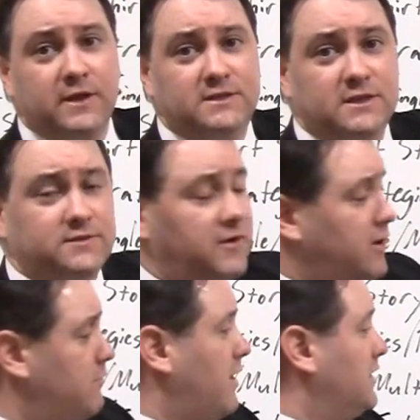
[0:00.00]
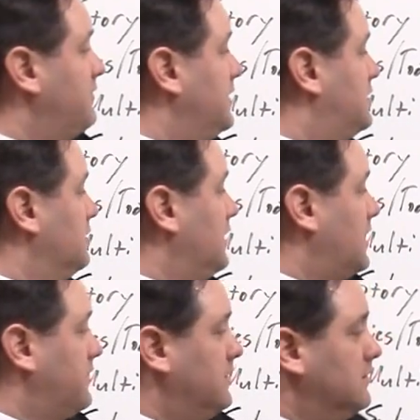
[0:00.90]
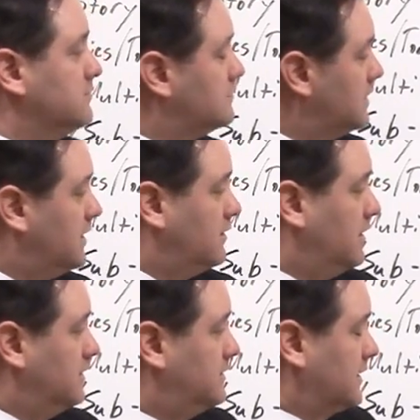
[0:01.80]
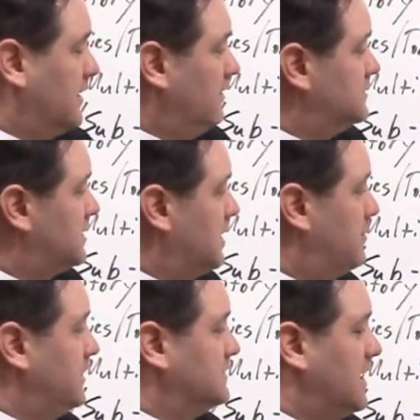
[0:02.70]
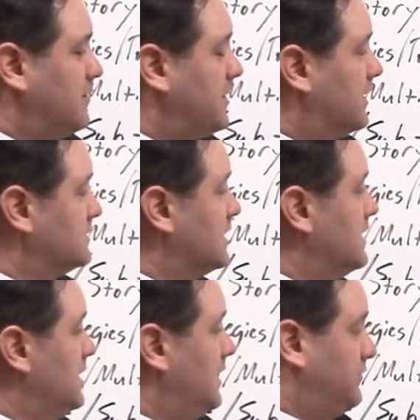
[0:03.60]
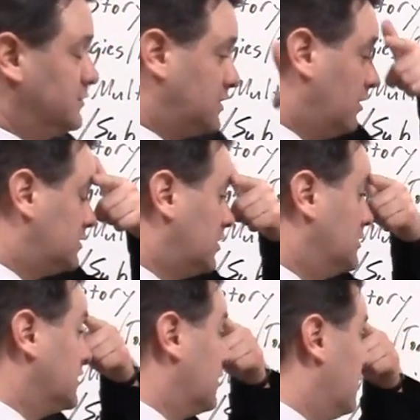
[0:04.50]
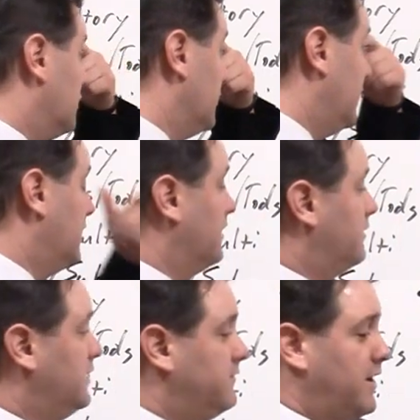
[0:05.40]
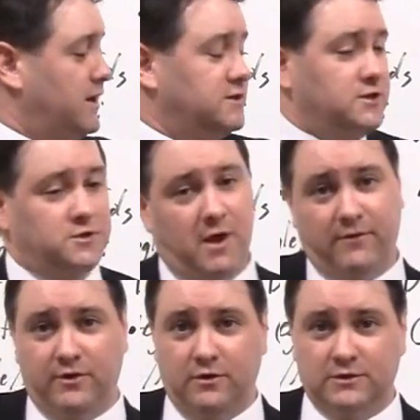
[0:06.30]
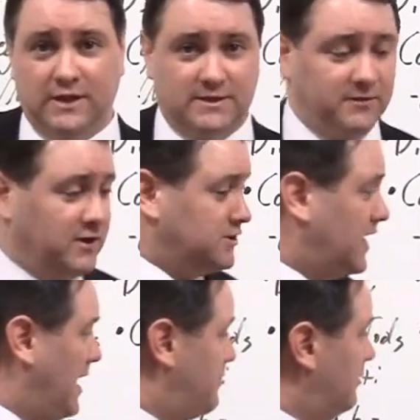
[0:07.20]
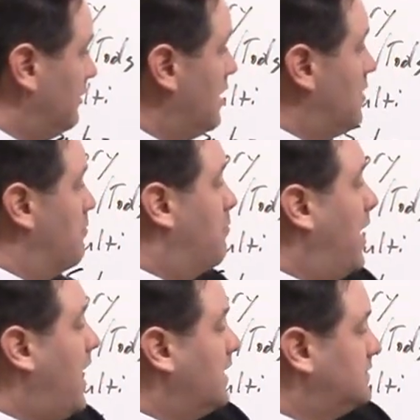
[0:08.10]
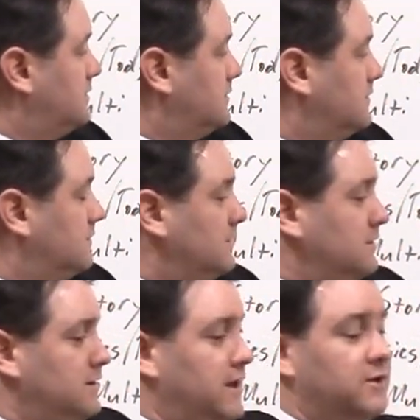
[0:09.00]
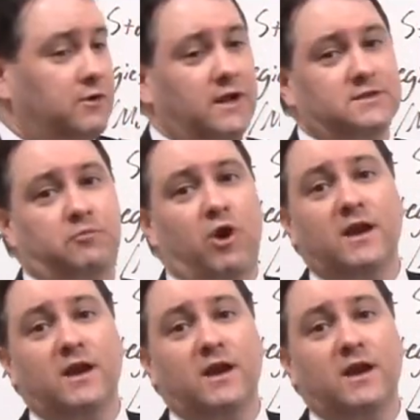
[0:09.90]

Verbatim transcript: This is very relevant to a lot of the uh, technology companies now because if you start charging early, the advantage is you have to use less venture capital, but it creates a